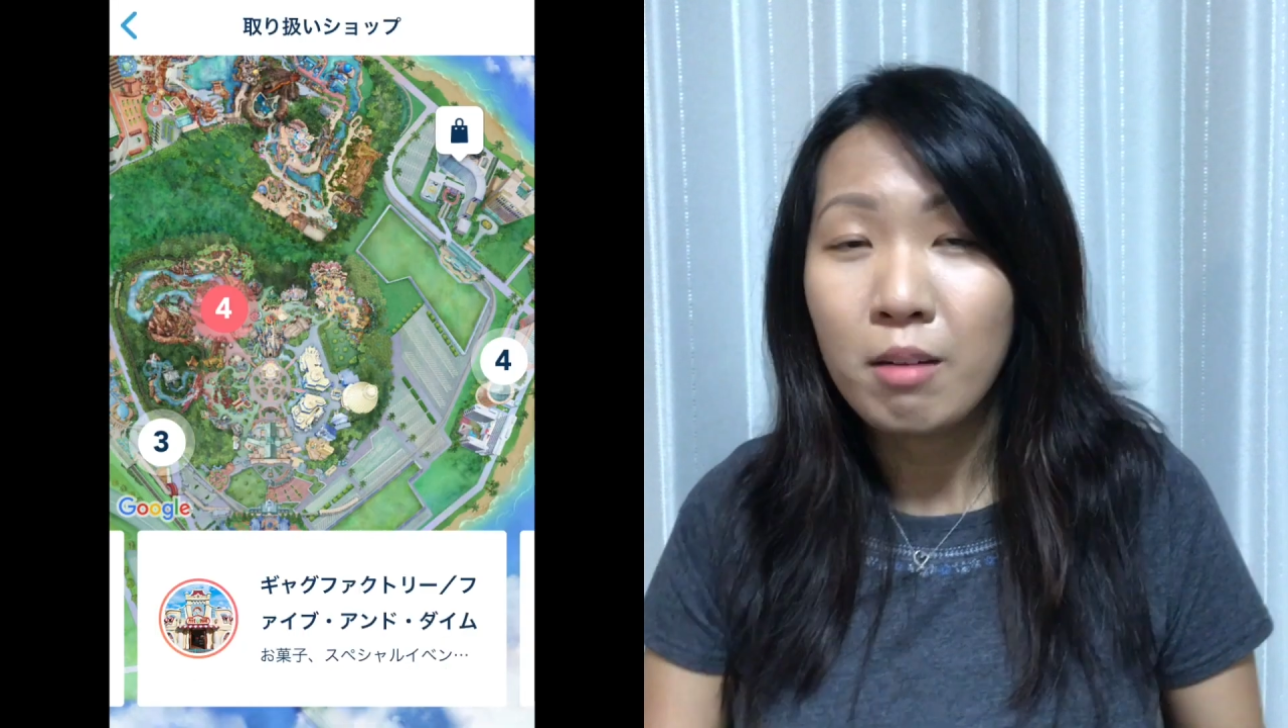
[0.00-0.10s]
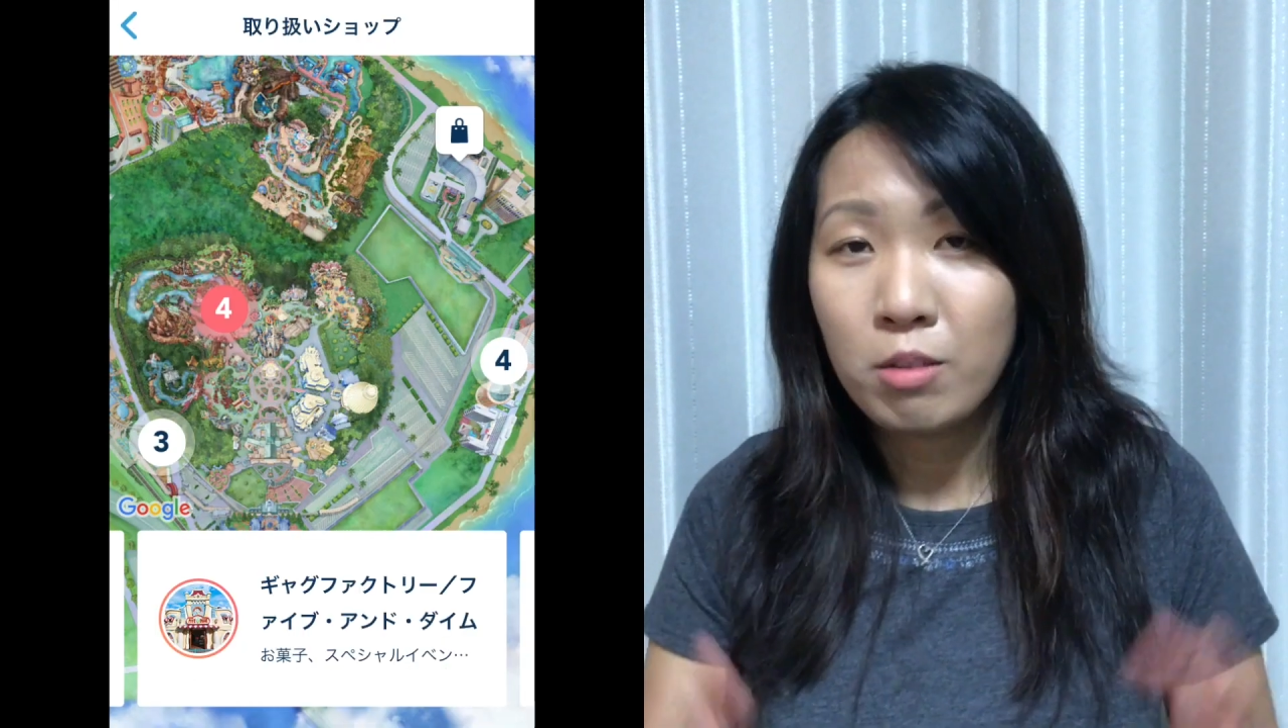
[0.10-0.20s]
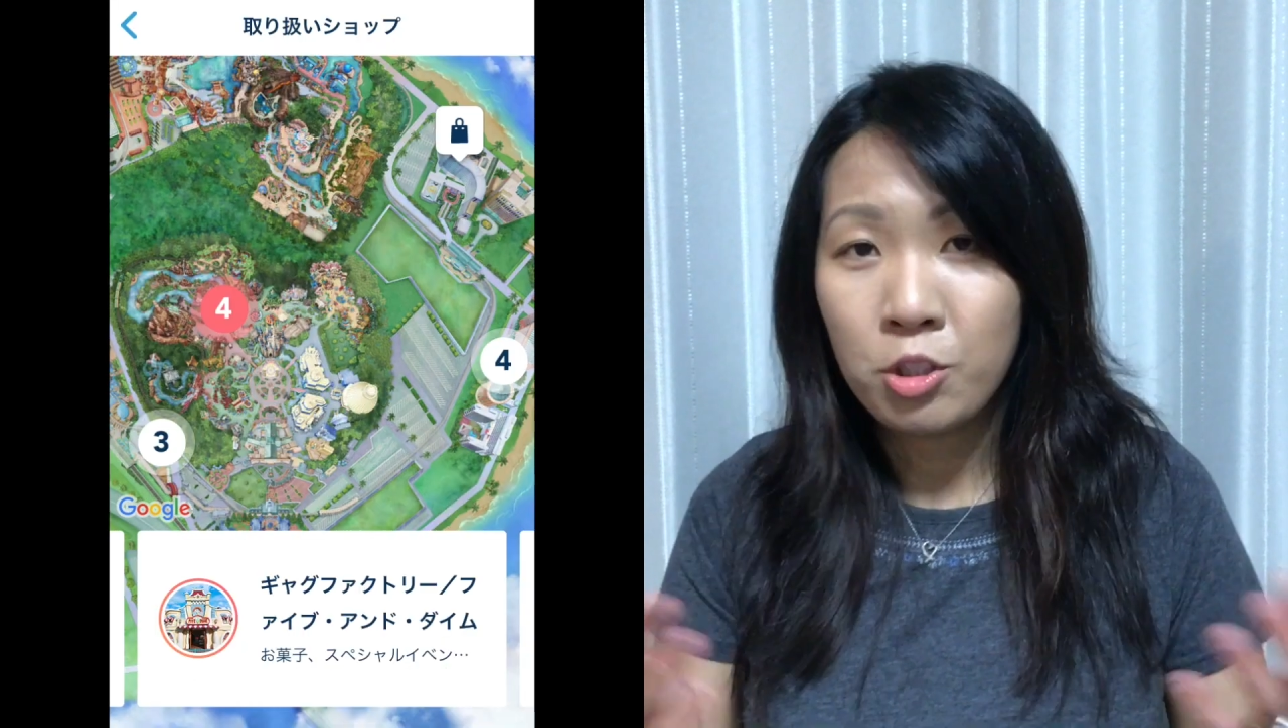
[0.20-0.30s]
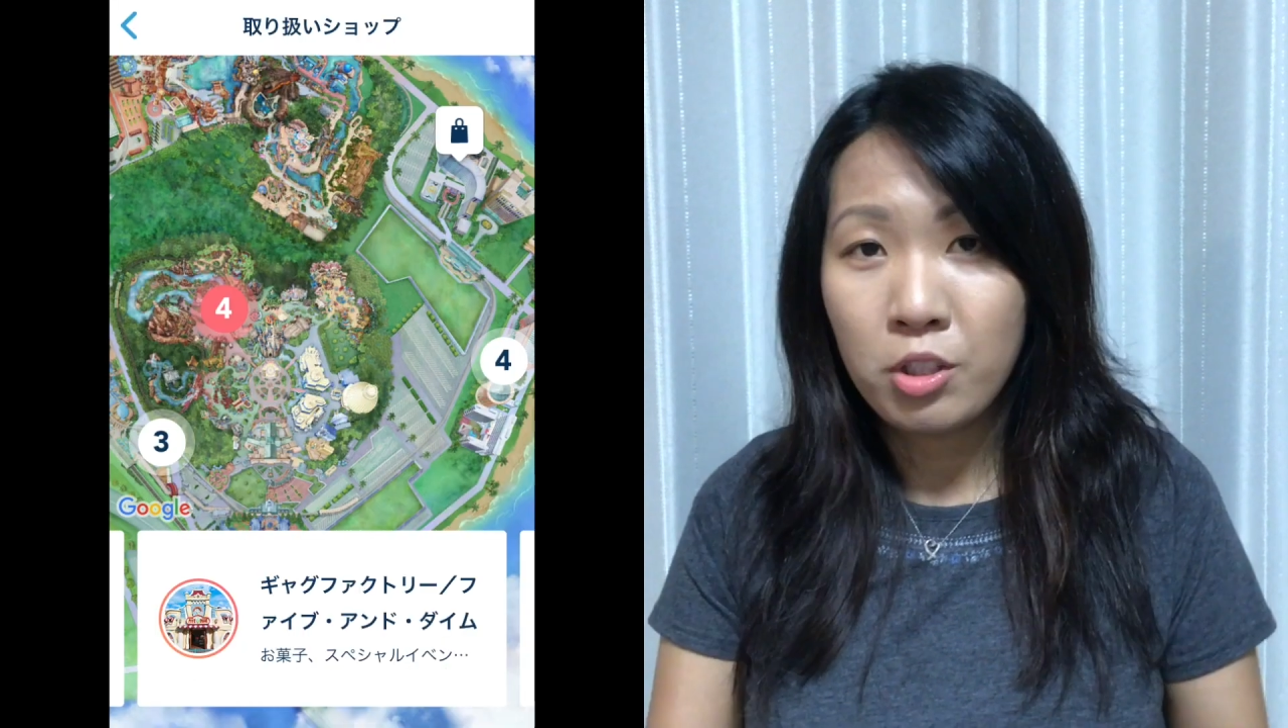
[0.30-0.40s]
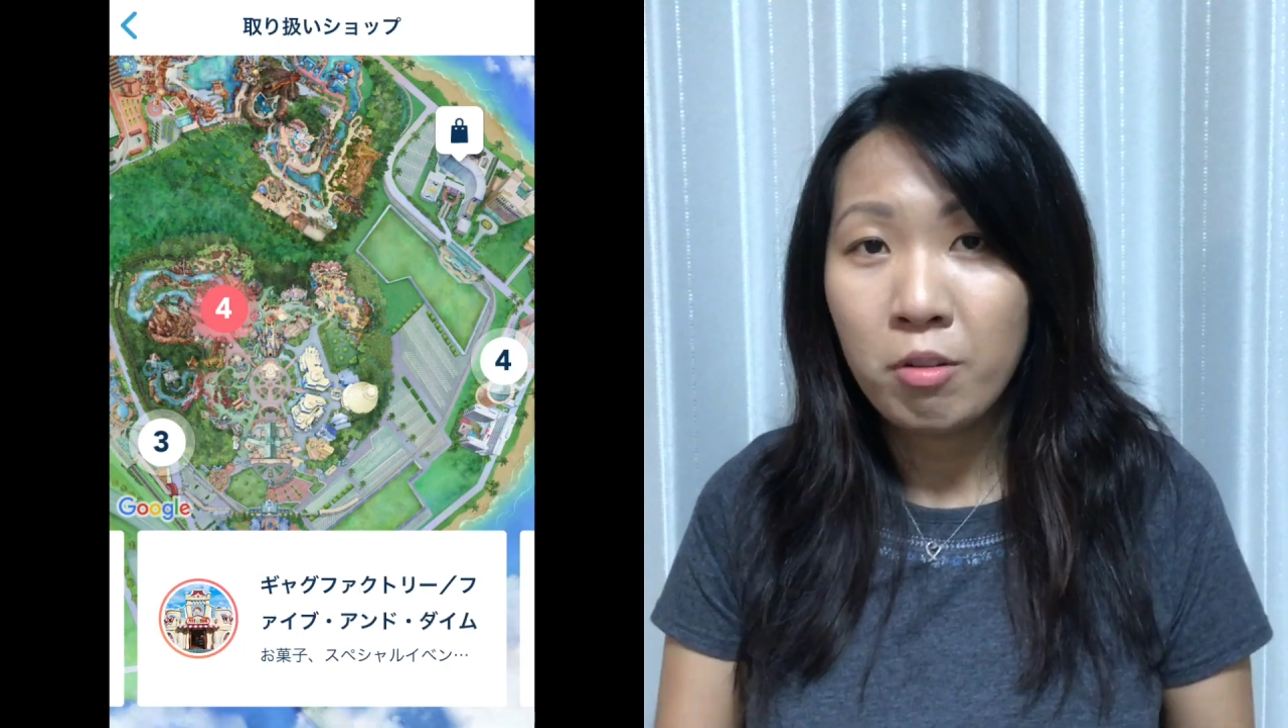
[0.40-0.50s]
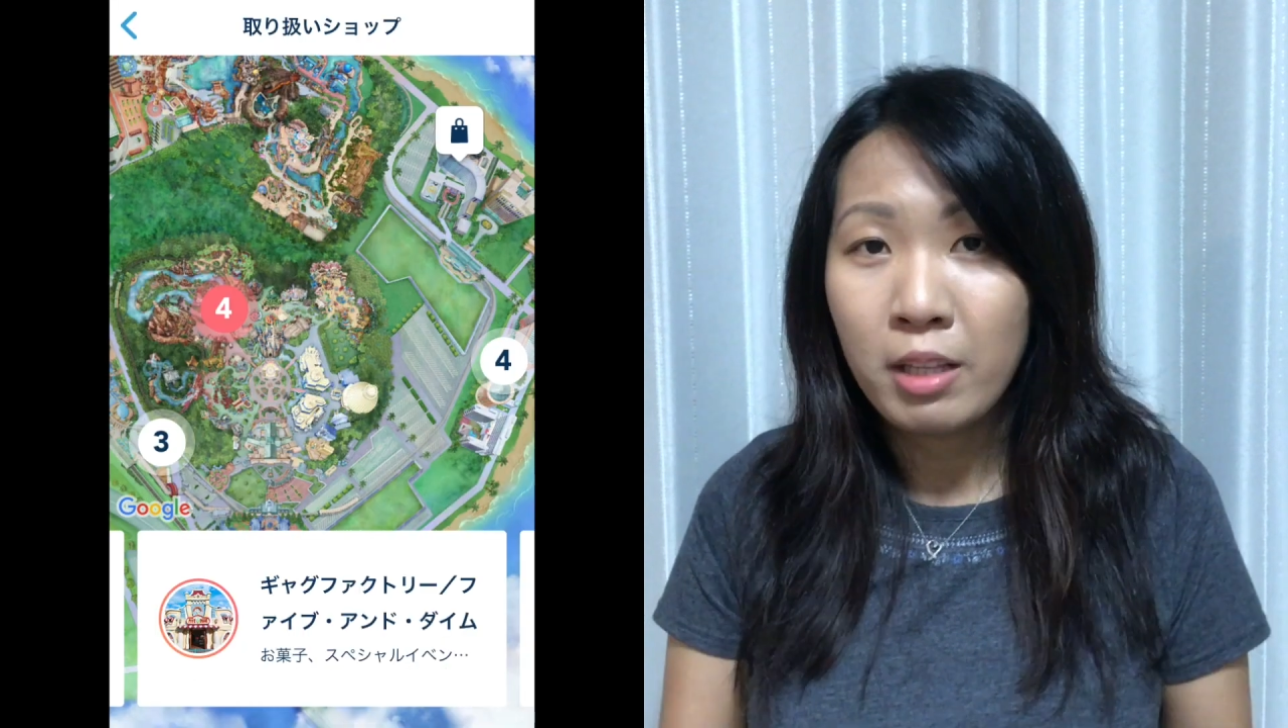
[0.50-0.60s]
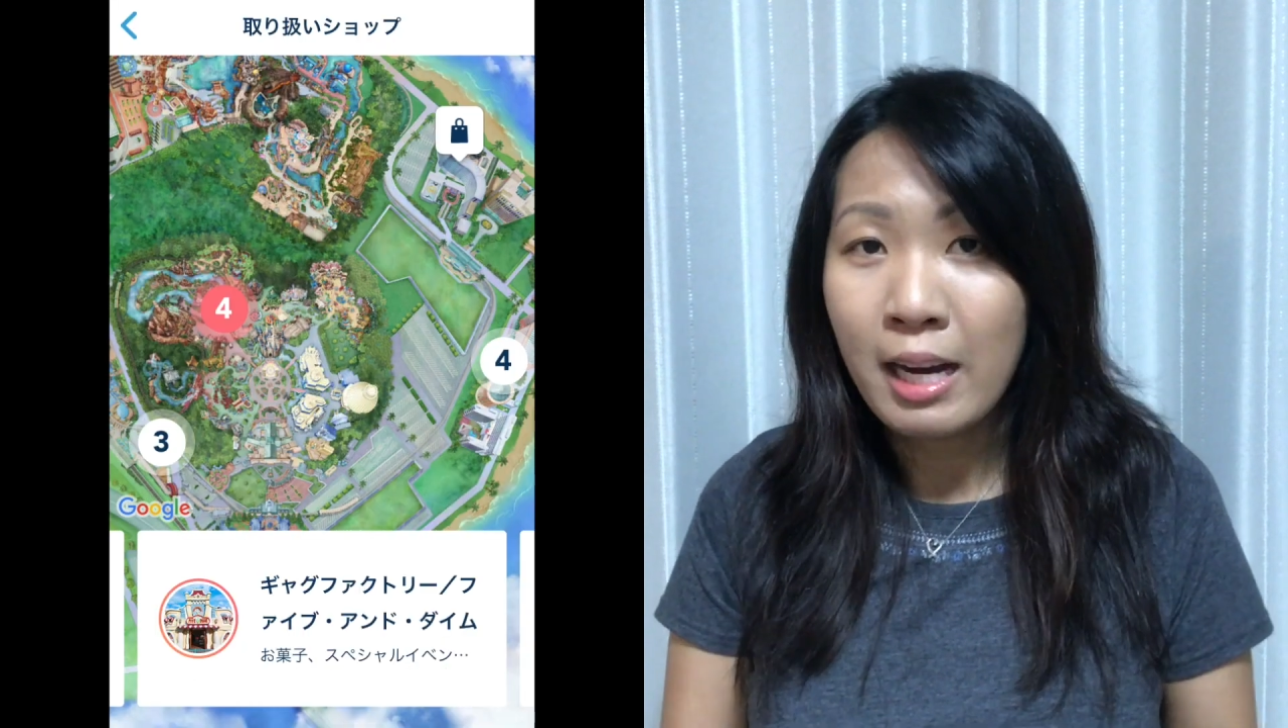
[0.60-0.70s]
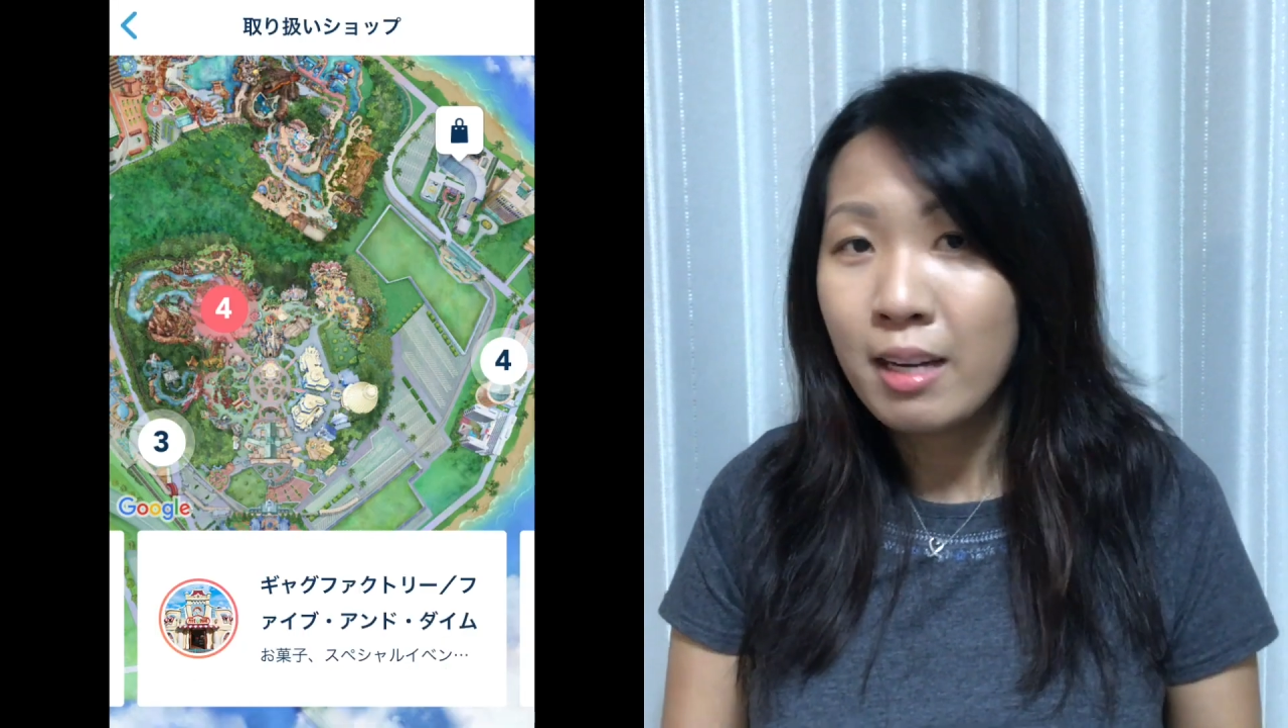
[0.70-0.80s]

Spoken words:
they will show